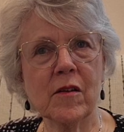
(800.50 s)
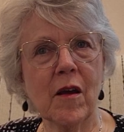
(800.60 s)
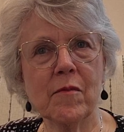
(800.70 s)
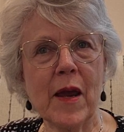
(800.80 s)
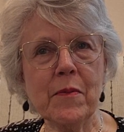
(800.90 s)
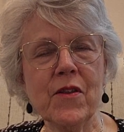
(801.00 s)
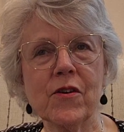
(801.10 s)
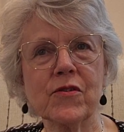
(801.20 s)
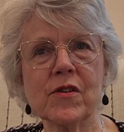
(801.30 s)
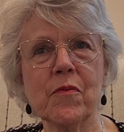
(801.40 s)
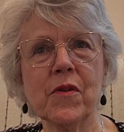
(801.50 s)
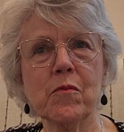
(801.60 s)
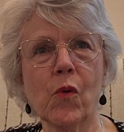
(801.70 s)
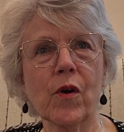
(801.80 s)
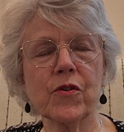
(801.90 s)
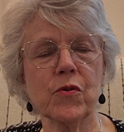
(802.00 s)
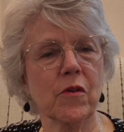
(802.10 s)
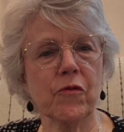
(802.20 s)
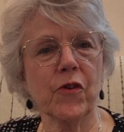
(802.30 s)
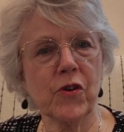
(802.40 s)
Maybe there's something more to
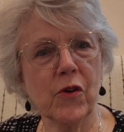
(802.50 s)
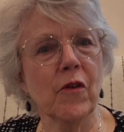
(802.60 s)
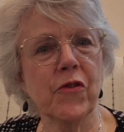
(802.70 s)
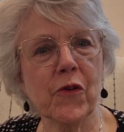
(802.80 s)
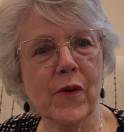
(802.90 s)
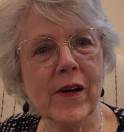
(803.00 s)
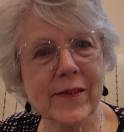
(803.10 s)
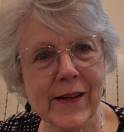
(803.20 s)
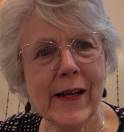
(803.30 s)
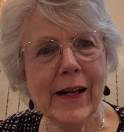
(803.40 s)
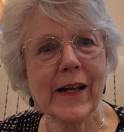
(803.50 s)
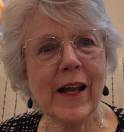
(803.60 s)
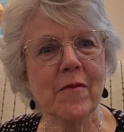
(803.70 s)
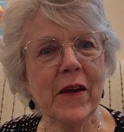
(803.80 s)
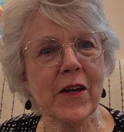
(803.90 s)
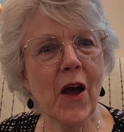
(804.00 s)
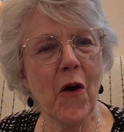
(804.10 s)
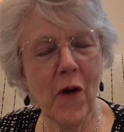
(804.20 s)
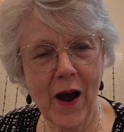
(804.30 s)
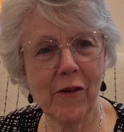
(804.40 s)
it for you. If there is, let me
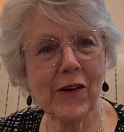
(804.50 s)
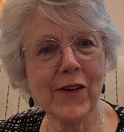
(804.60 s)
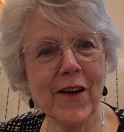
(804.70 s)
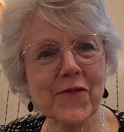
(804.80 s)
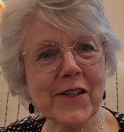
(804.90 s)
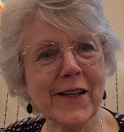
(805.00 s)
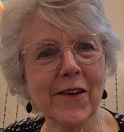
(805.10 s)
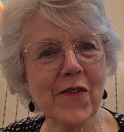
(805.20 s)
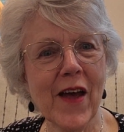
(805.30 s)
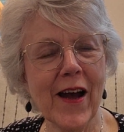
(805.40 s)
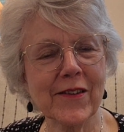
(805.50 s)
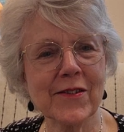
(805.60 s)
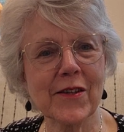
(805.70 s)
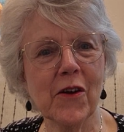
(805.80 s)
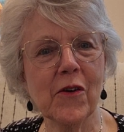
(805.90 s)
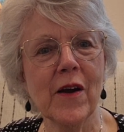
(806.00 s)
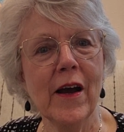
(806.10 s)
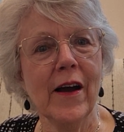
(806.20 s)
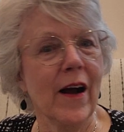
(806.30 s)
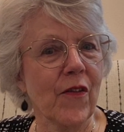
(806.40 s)
know. I would love to hear that. So I
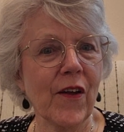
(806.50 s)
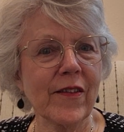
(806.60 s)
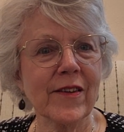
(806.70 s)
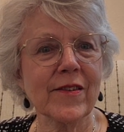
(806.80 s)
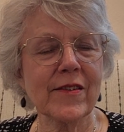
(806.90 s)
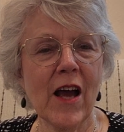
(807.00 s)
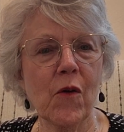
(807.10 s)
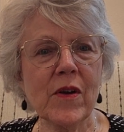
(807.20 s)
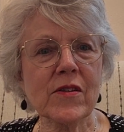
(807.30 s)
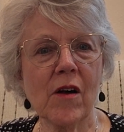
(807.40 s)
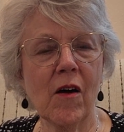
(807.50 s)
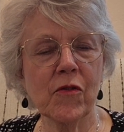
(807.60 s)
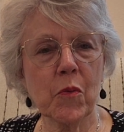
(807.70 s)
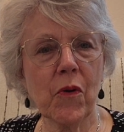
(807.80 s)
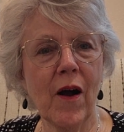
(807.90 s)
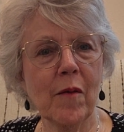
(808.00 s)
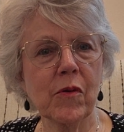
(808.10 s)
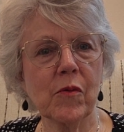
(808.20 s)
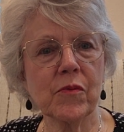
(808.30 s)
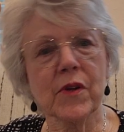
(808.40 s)
think this is how we solve the
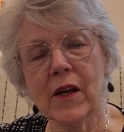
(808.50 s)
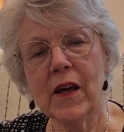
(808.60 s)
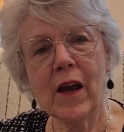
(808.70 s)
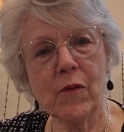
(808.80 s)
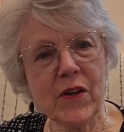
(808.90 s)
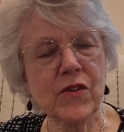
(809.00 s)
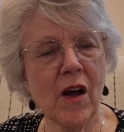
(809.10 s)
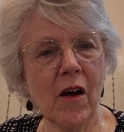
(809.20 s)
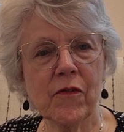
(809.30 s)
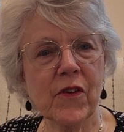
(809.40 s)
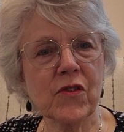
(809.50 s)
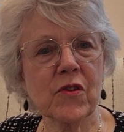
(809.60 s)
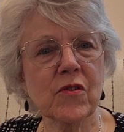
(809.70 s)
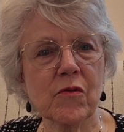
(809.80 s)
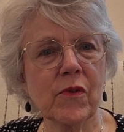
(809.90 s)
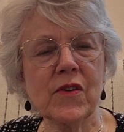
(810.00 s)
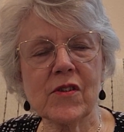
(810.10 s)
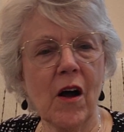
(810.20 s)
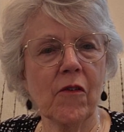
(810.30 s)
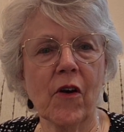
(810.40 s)
problems. And we solve
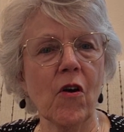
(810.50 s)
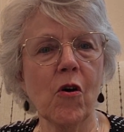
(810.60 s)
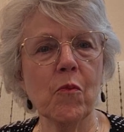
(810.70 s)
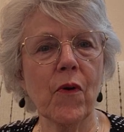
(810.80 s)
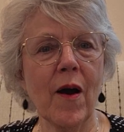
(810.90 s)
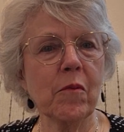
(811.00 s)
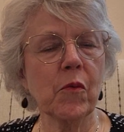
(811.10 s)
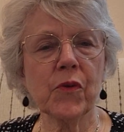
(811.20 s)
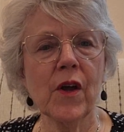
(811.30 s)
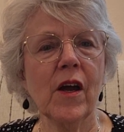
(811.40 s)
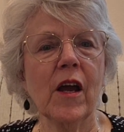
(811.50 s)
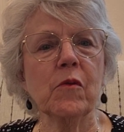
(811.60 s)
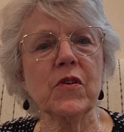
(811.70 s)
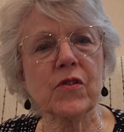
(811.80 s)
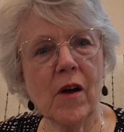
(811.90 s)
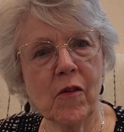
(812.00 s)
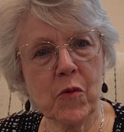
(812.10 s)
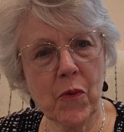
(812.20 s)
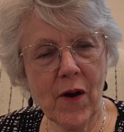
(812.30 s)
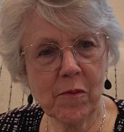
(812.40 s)
our own problems, and we solve the
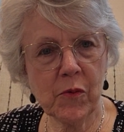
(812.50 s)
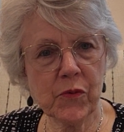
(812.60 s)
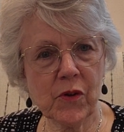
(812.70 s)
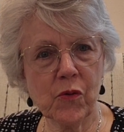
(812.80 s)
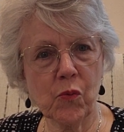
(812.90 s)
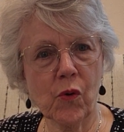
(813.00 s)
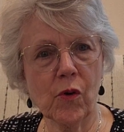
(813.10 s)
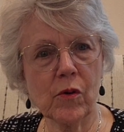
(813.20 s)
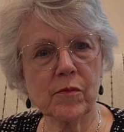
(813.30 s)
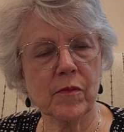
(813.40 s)
problems of the world.